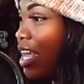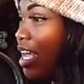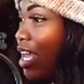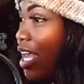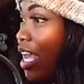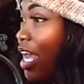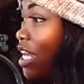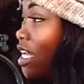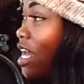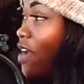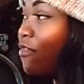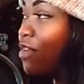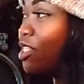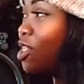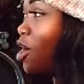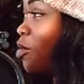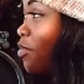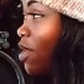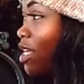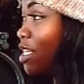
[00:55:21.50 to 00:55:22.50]
he never
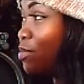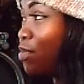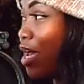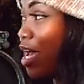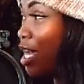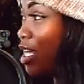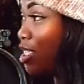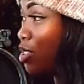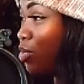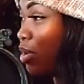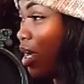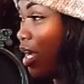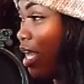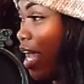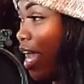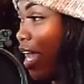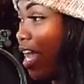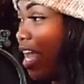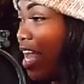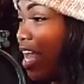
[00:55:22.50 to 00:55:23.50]
told me his password
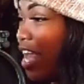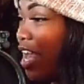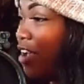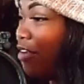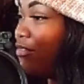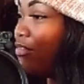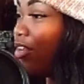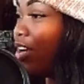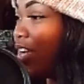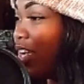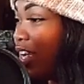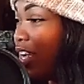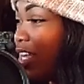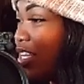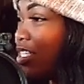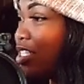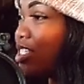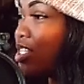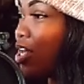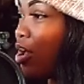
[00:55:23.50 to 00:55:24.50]
like ever.
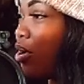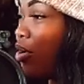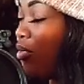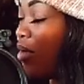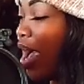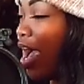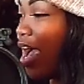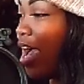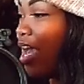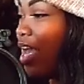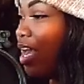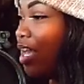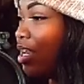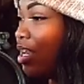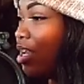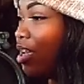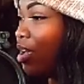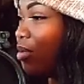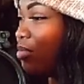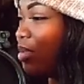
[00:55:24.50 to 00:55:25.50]
Mm-hmm. So I
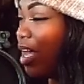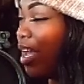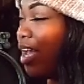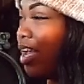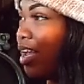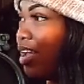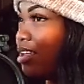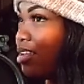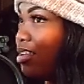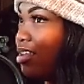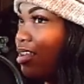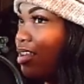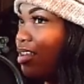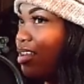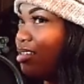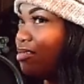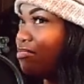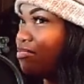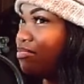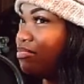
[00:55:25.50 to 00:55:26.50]
ended up like
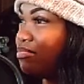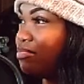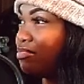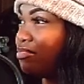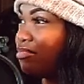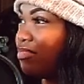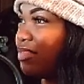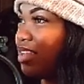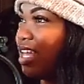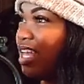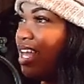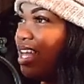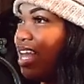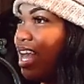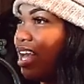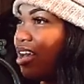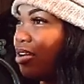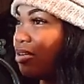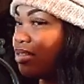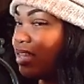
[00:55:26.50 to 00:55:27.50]
he
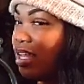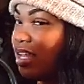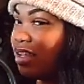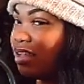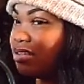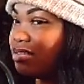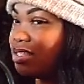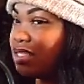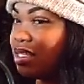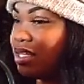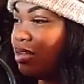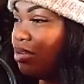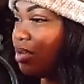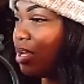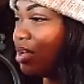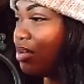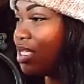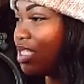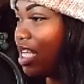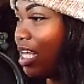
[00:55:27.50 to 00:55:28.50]
ain't gonna think to you
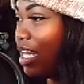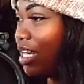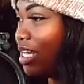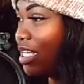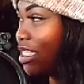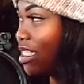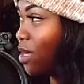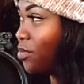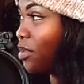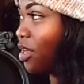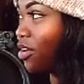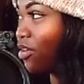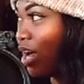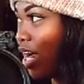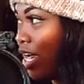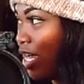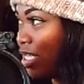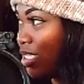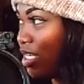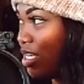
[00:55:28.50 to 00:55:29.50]
know set it as something
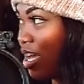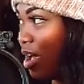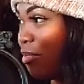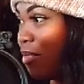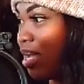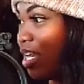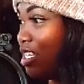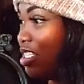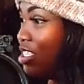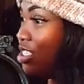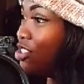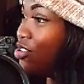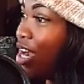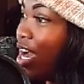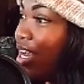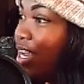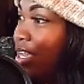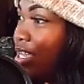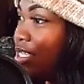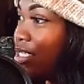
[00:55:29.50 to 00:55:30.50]
crazy. I'm about to just
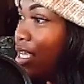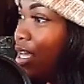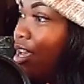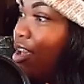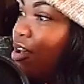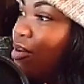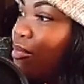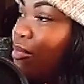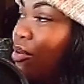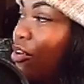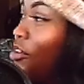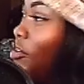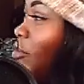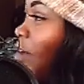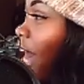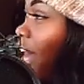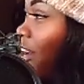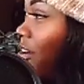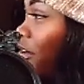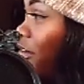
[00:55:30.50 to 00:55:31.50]
try this. Yeah. Boom,
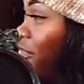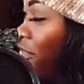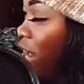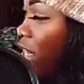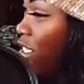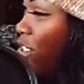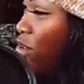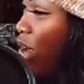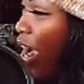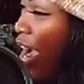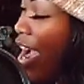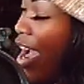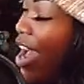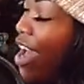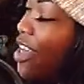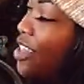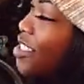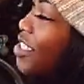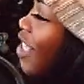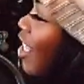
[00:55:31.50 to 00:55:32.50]
got it on the Bingo. first
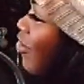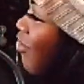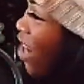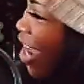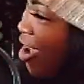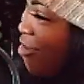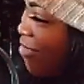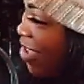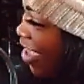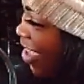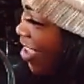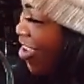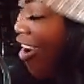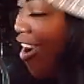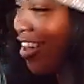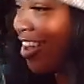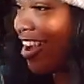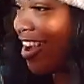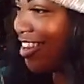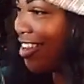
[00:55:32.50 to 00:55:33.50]
try. Dang. See what I mean?
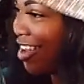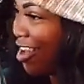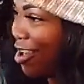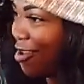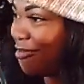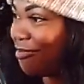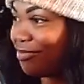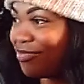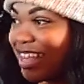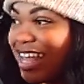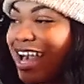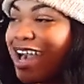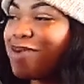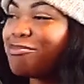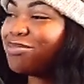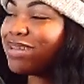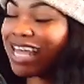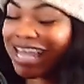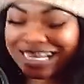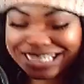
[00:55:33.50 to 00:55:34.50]
Y'all are dumb, yeah.
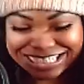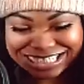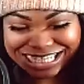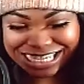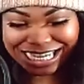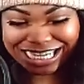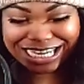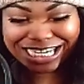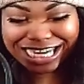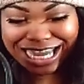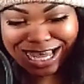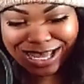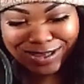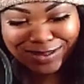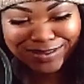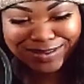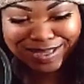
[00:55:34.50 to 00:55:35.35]
complex it, you know?